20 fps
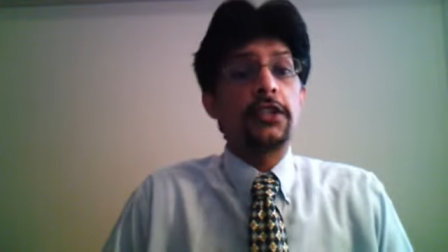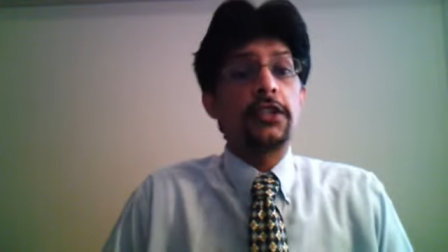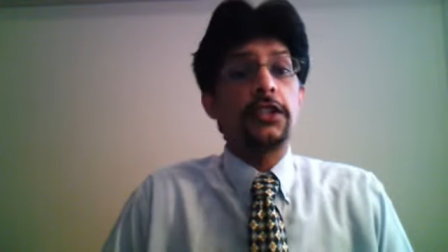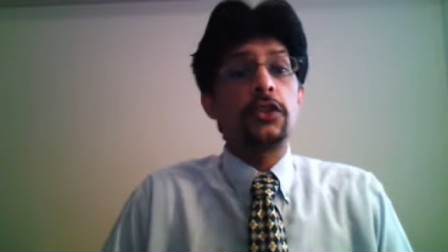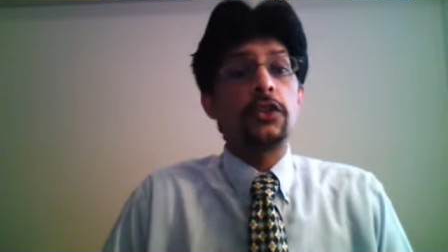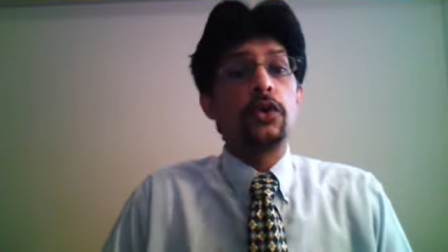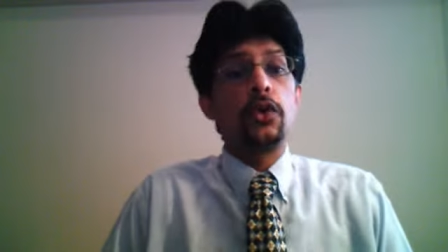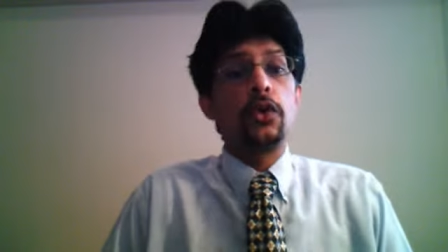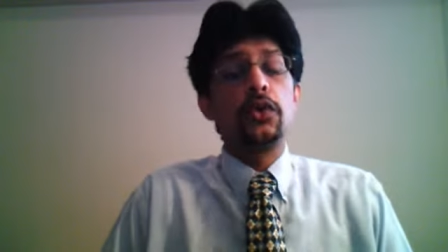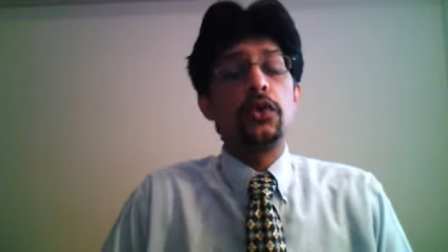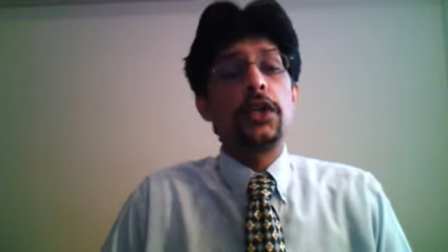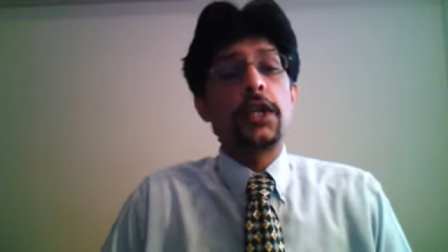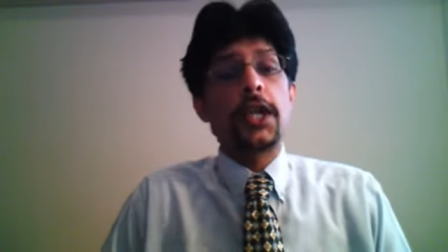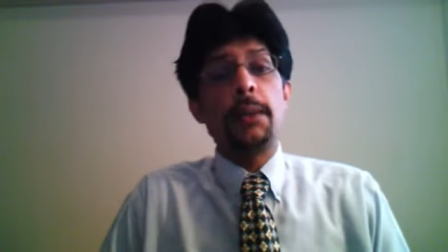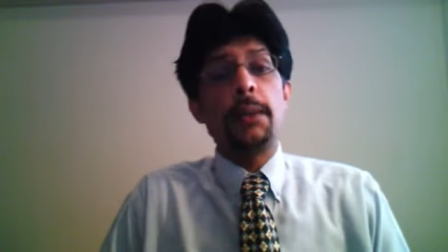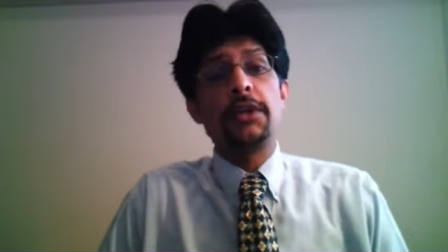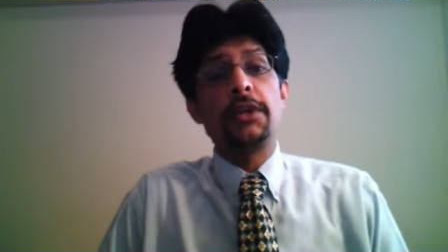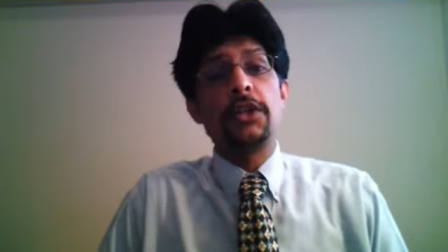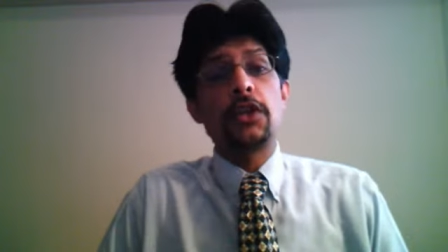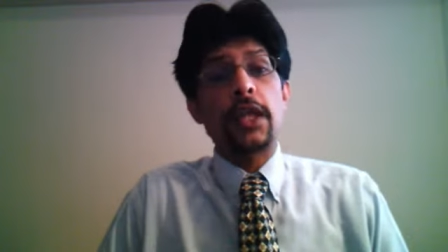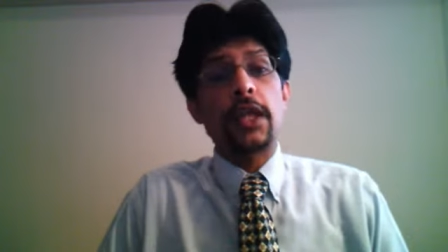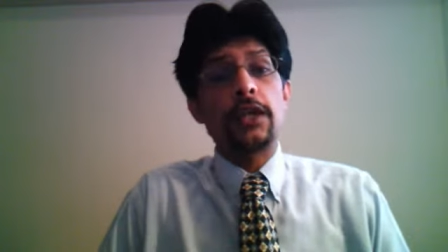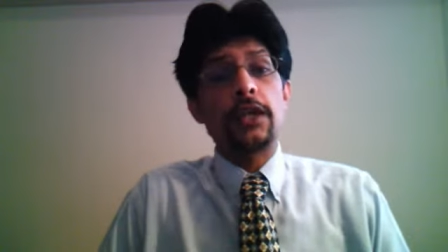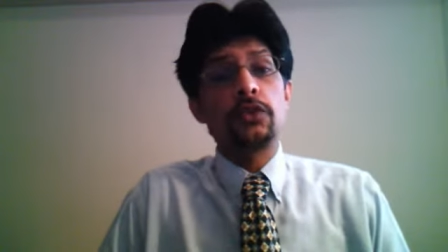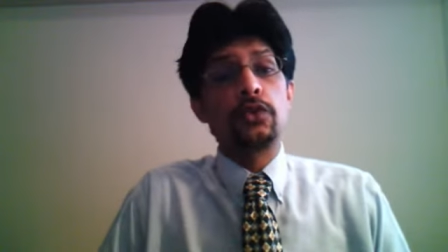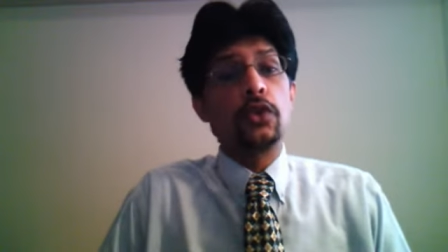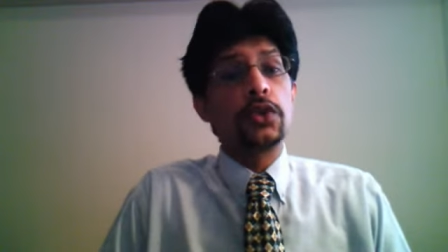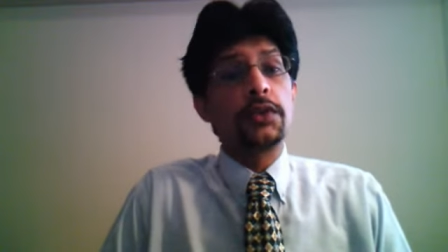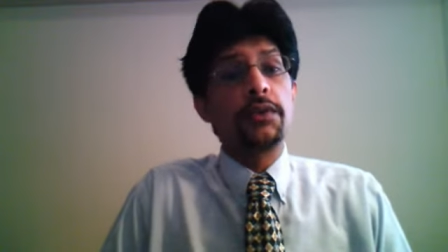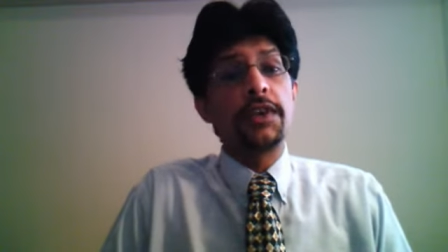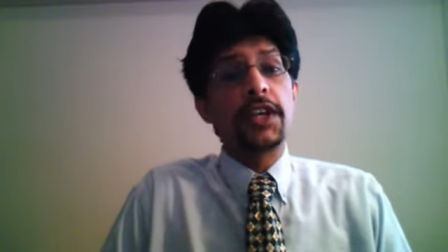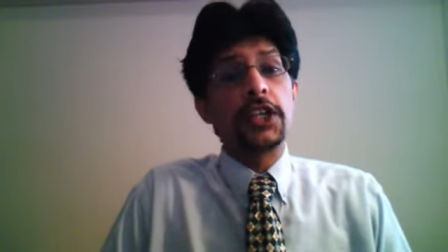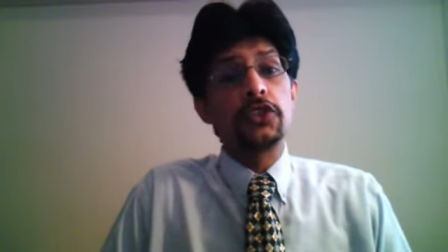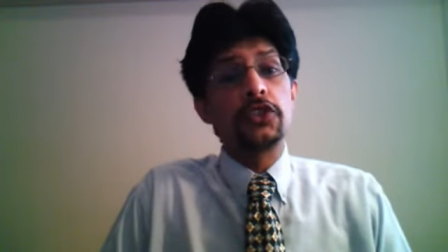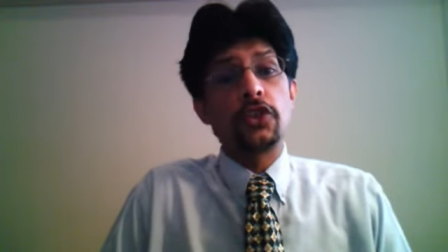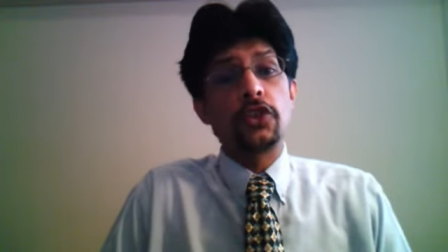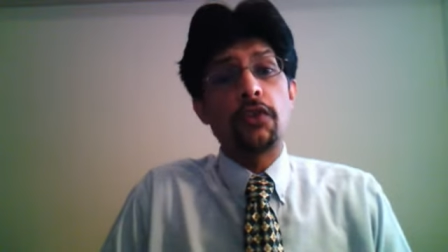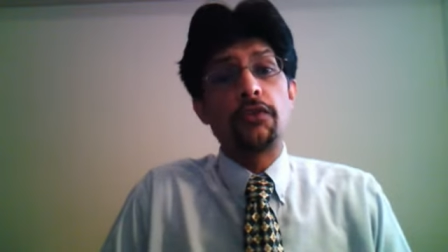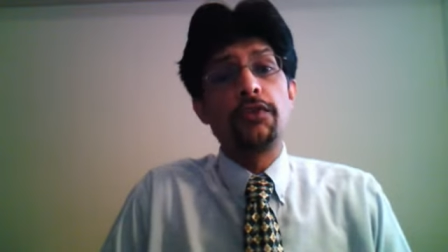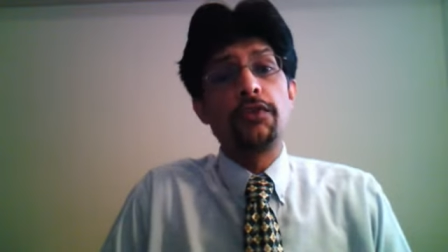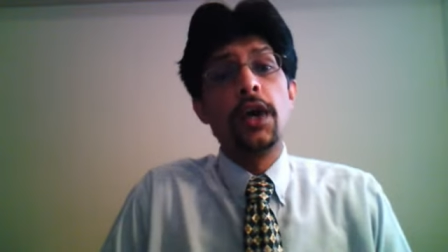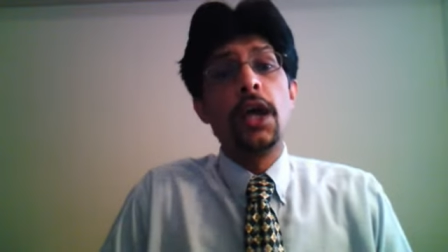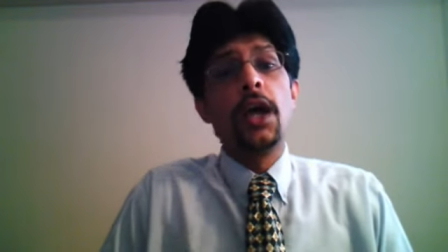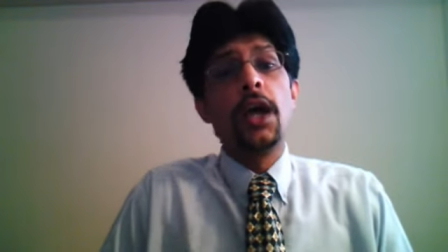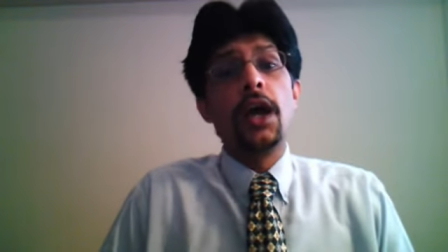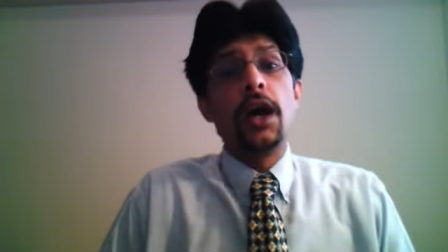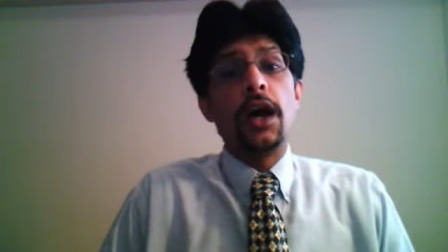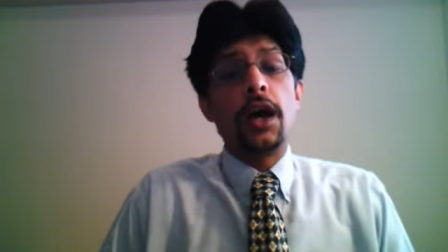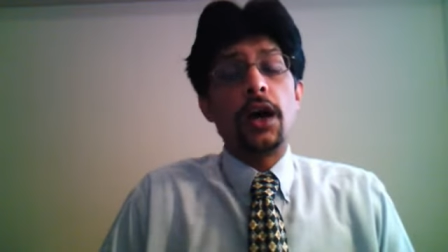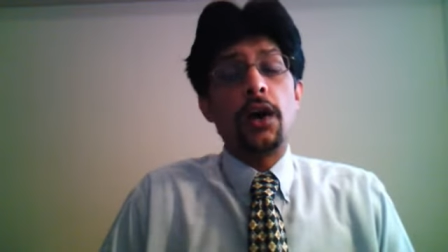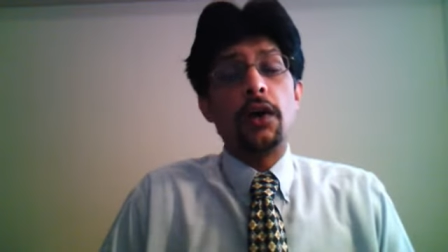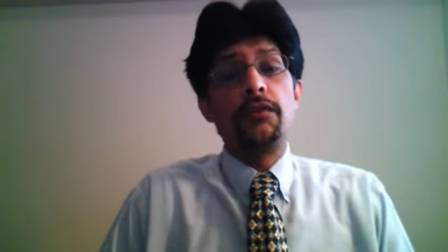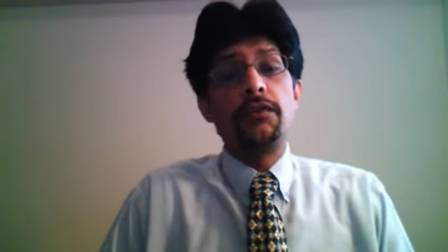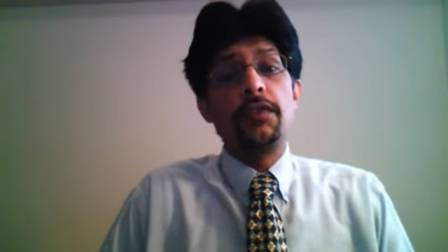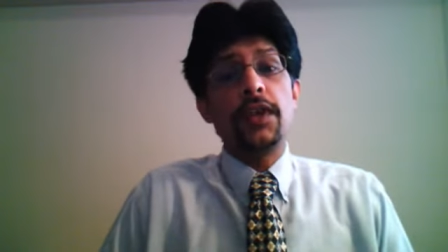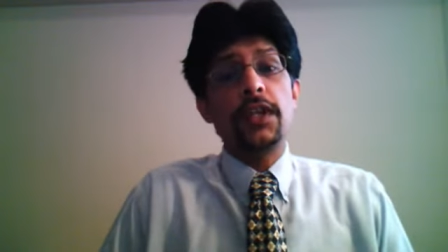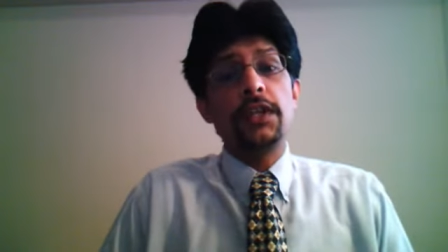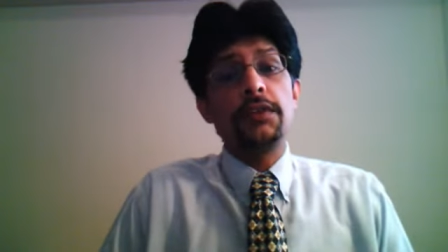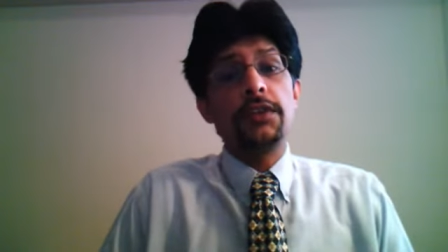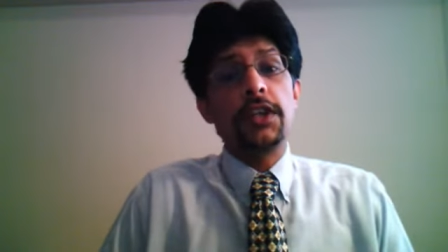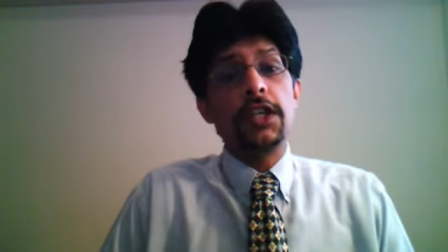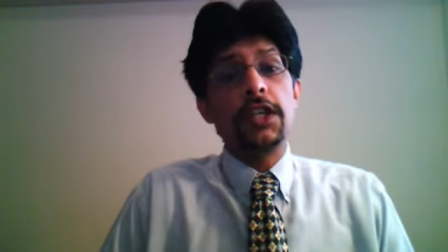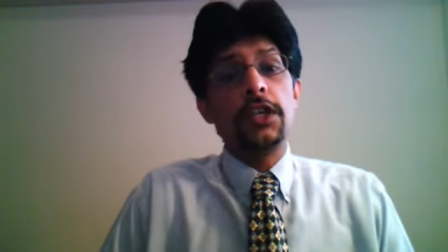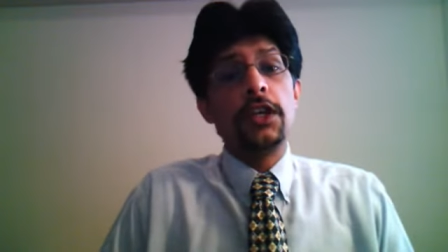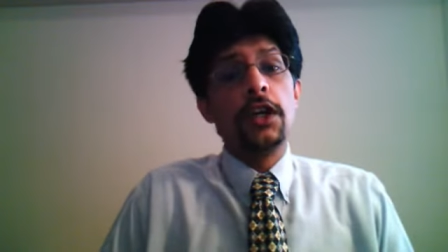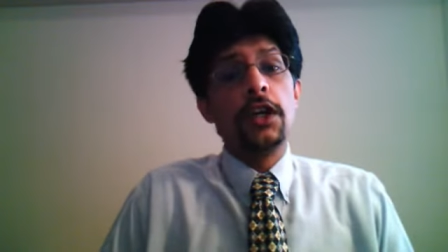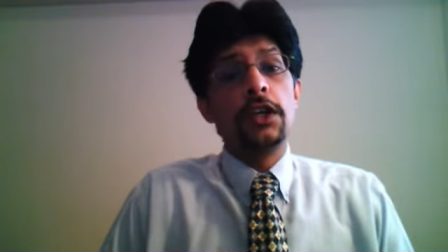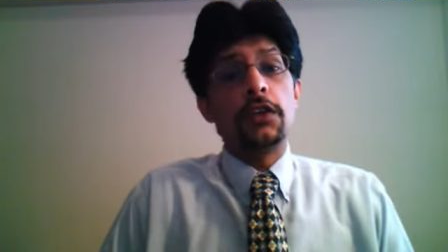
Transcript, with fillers: he, took, he came and take, took the wickets of uh, very, very,